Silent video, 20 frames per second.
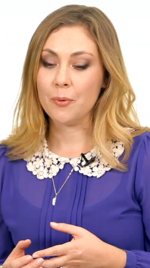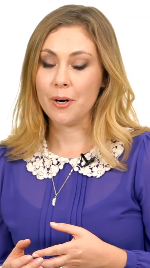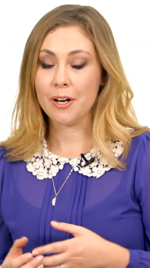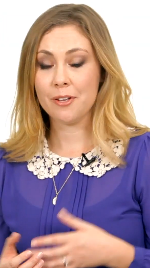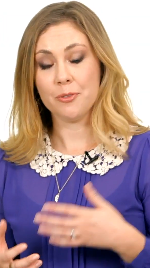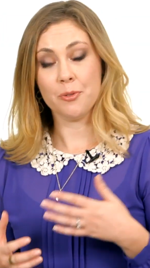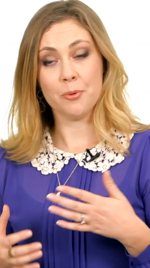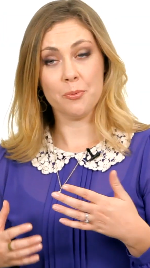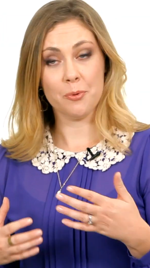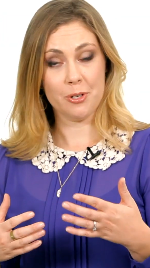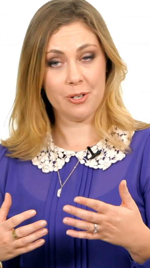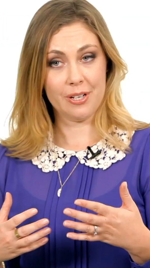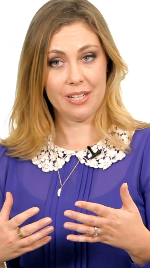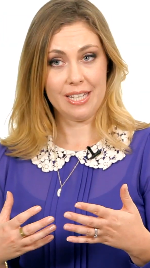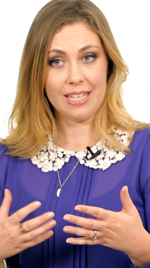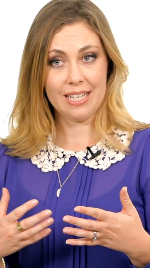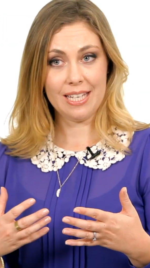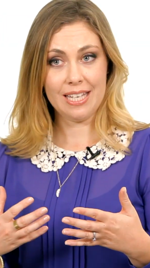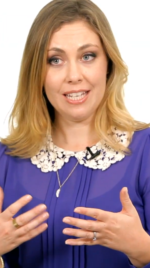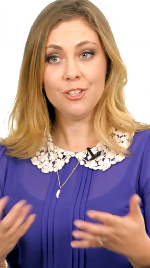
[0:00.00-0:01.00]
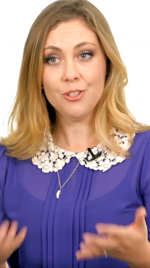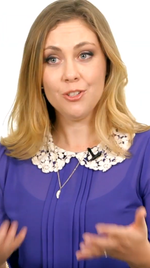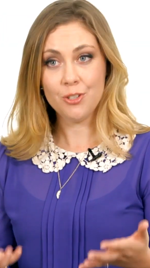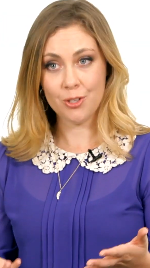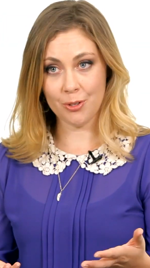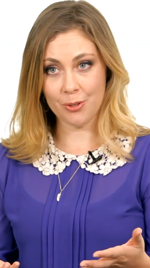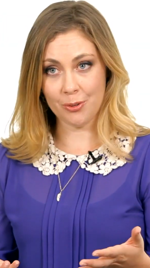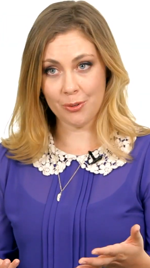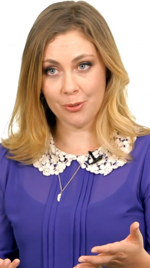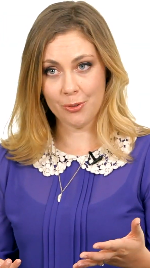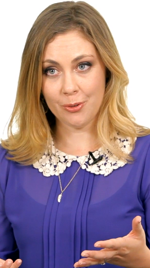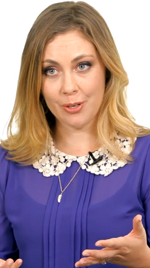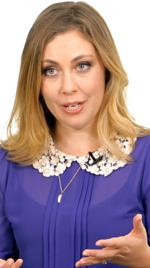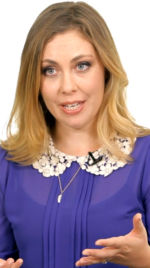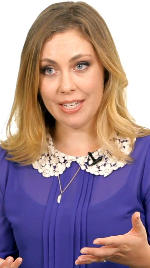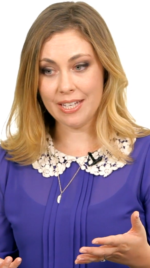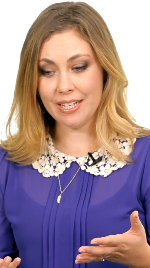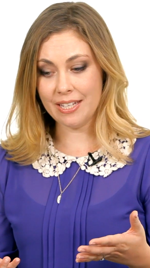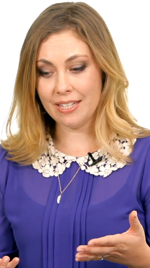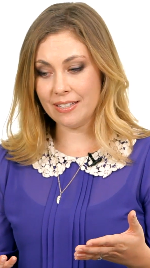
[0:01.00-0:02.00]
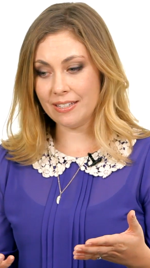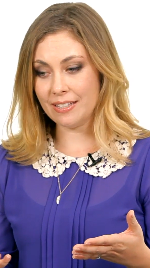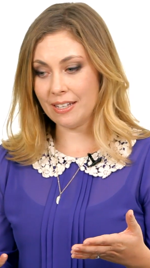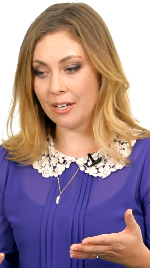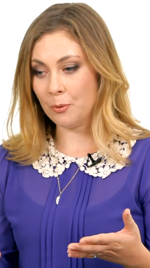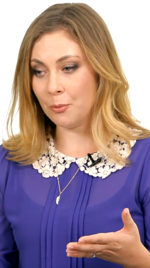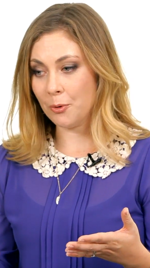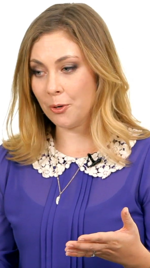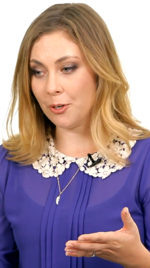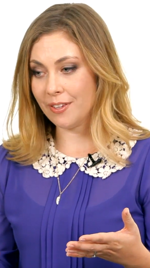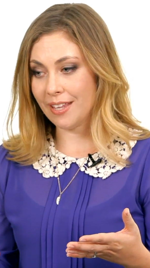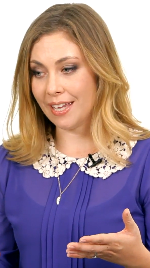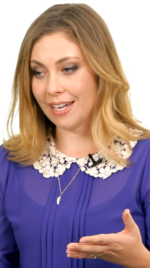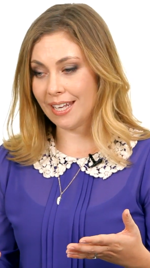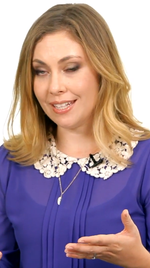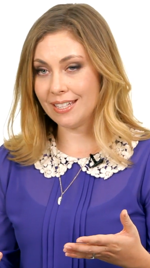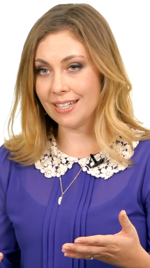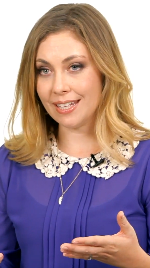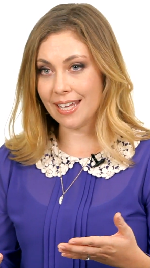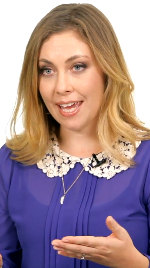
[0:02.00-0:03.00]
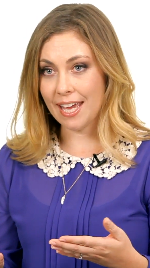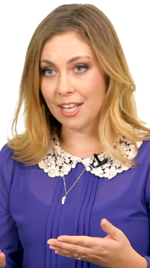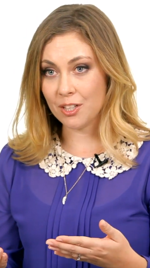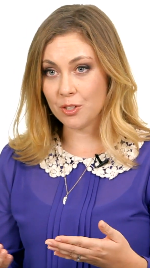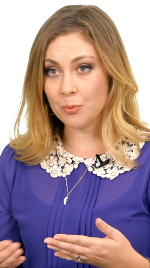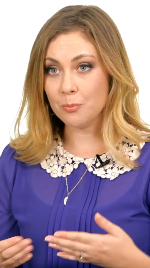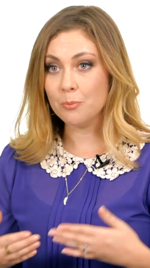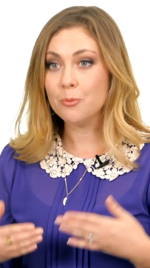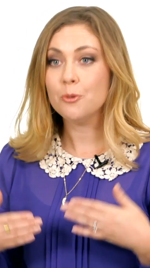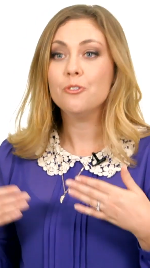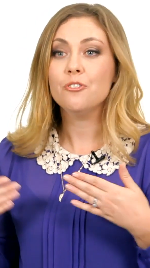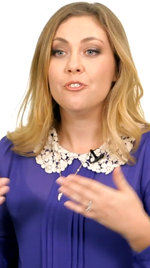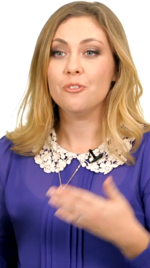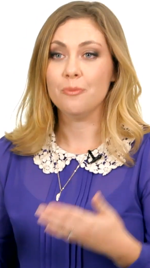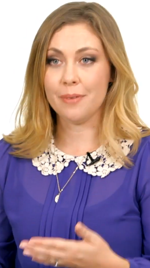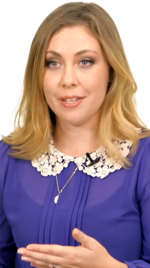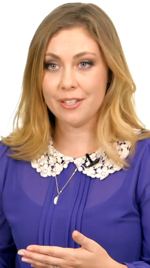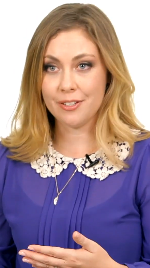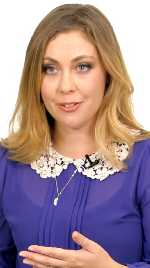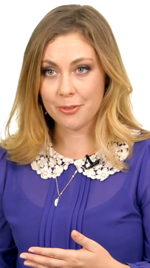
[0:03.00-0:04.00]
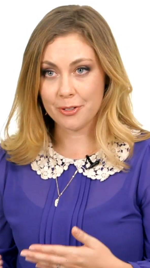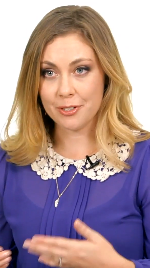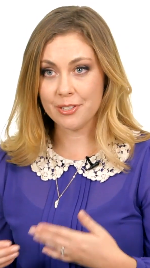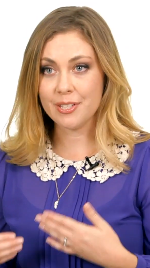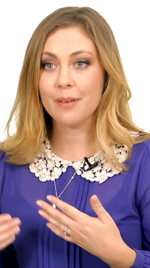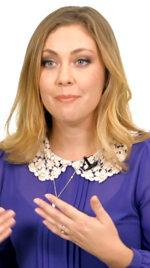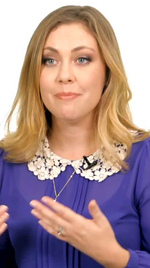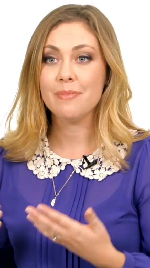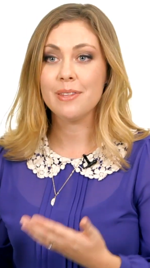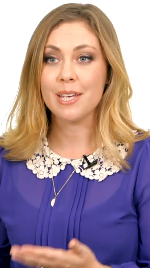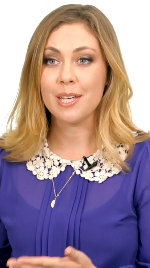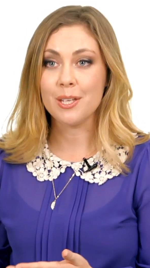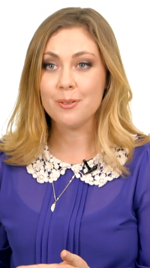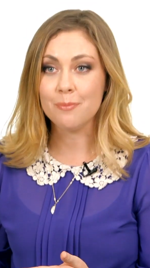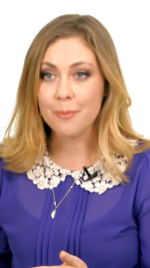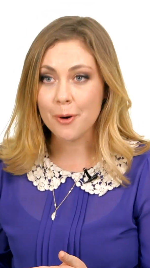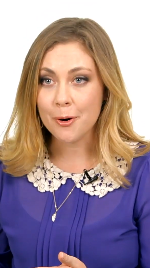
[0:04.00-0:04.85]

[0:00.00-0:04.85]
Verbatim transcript: Whereas the word into is a word that indicates movement or something in